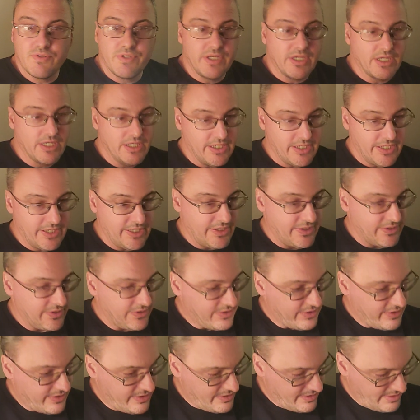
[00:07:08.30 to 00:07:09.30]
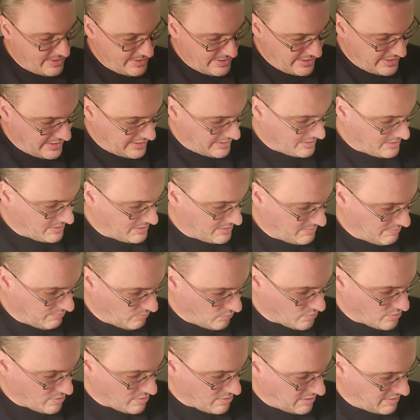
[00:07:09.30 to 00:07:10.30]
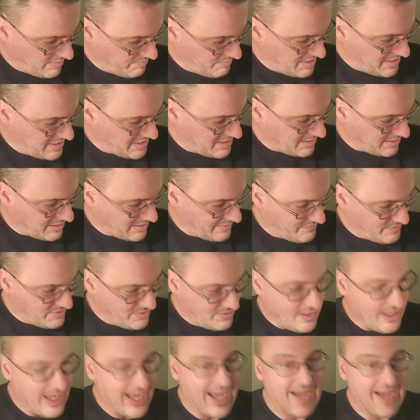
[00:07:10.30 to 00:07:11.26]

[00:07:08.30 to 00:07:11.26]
one I got here, it's Mortal Kombat 11